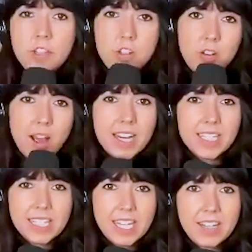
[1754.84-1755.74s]
you know how to
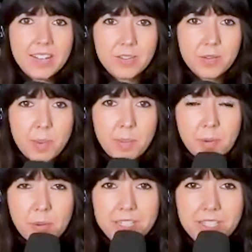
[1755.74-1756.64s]
say, you remember
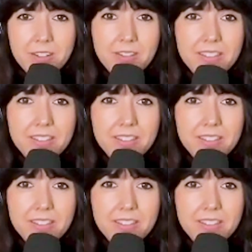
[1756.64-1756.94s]
what we do?